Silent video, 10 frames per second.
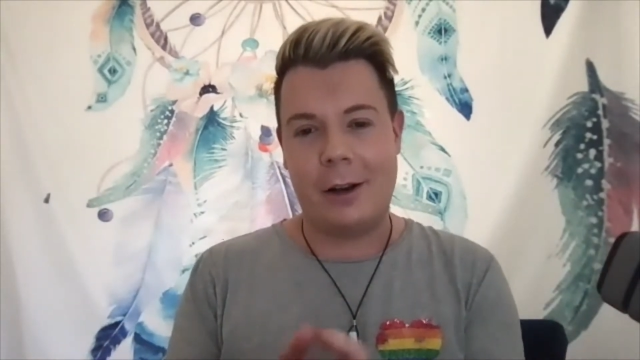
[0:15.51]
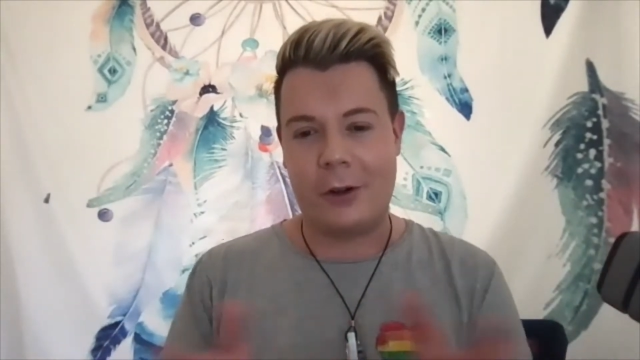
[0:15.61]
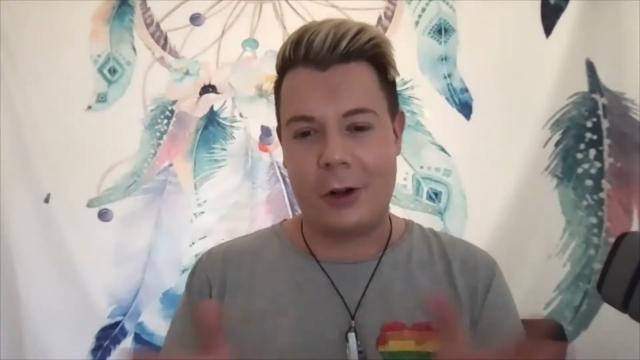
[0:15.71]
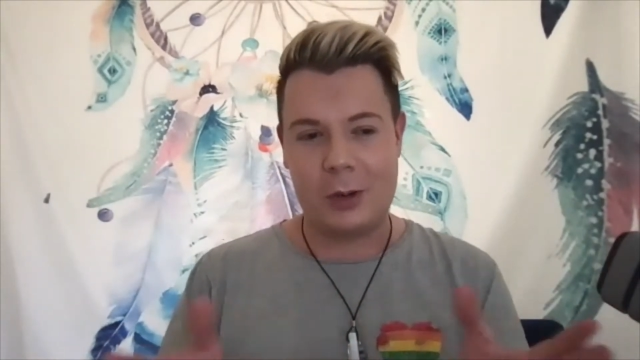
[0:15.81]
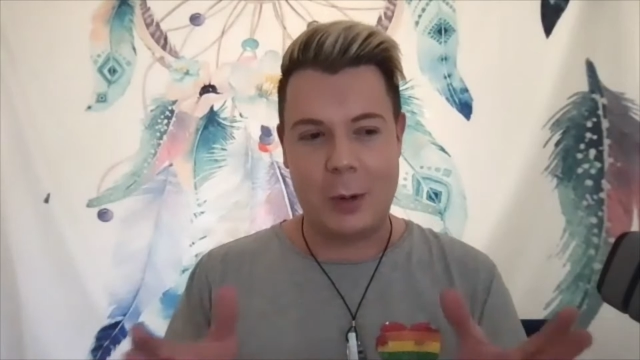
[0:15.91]
And of
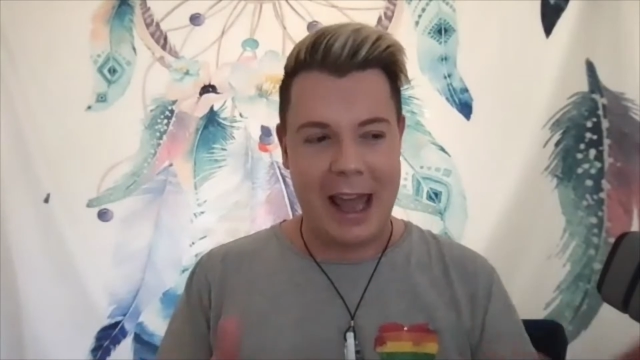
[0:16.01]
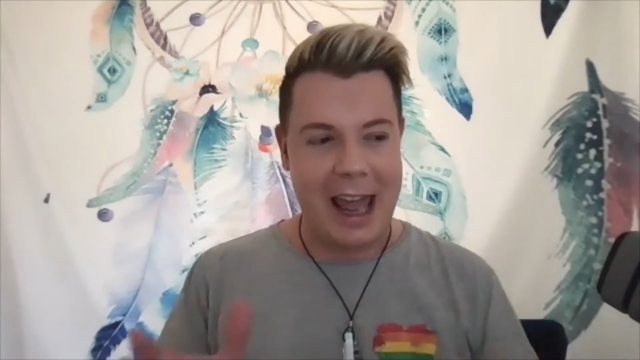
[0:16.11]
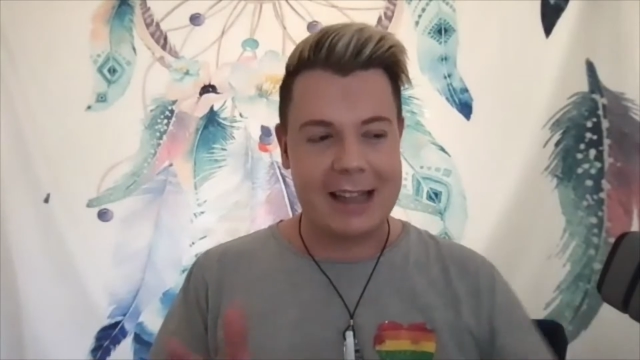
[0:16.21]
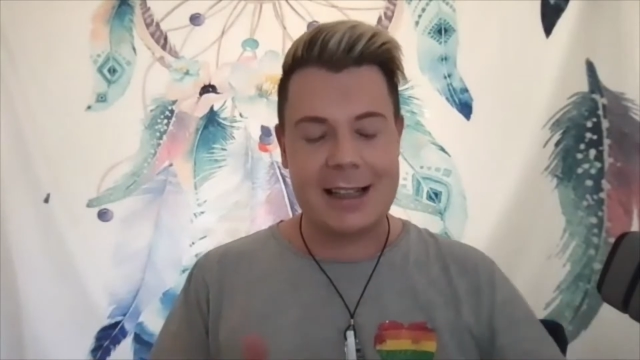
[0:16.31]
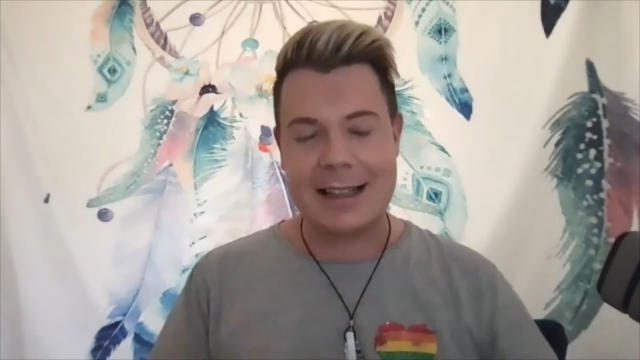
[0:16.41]
course, we're
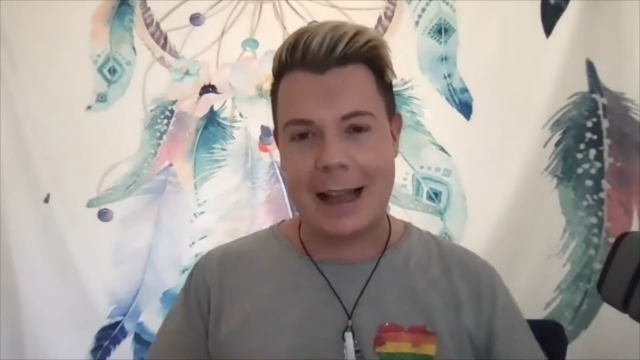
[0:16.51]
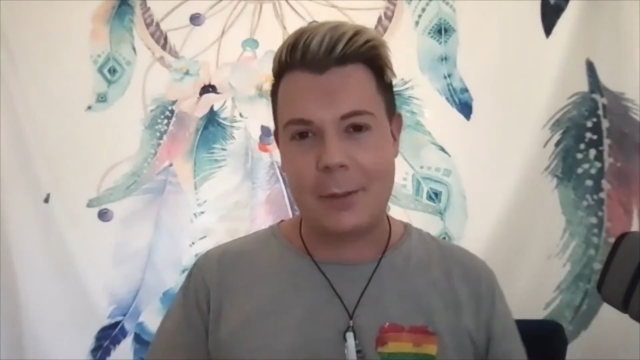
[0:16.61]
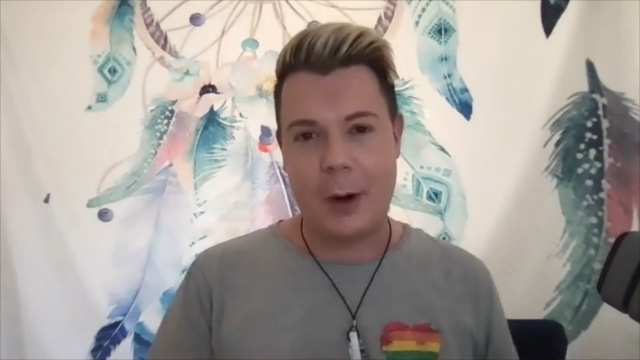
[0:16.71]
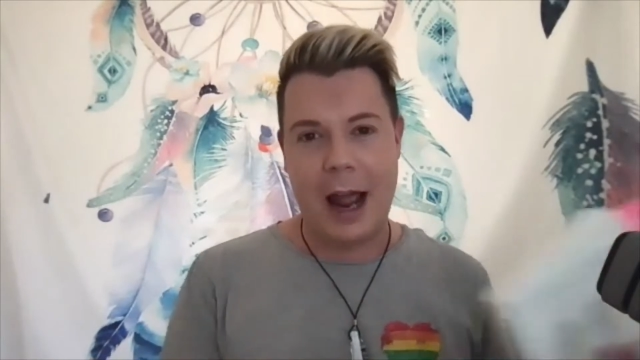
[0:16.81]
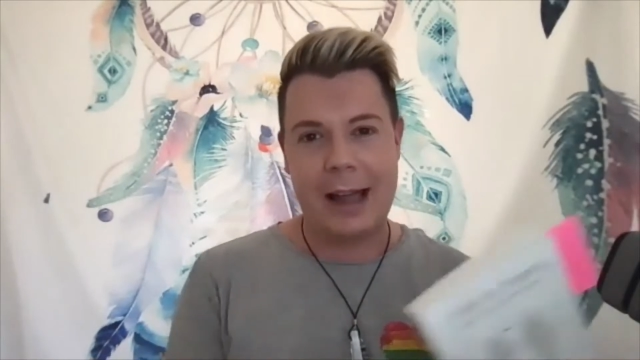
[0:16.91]
here to
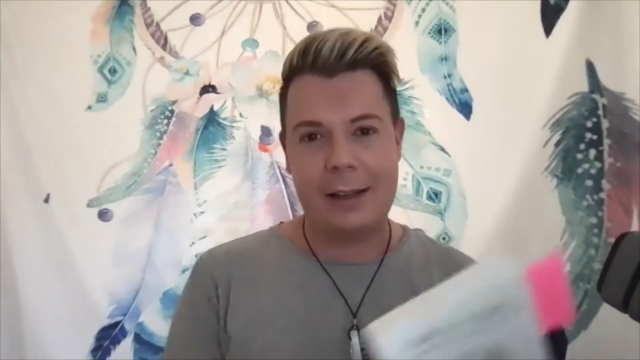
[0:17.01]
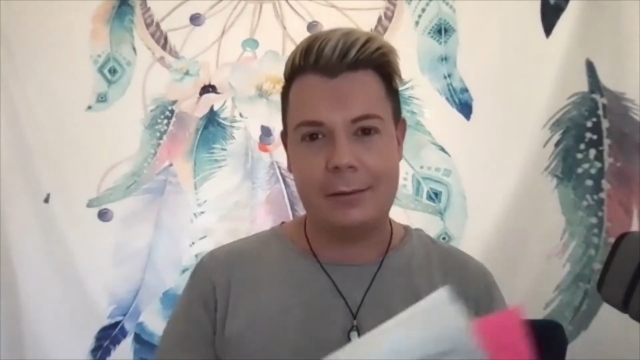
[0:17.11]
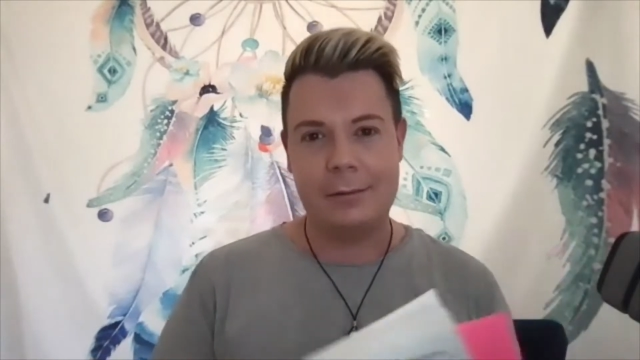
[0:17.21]
celebrate,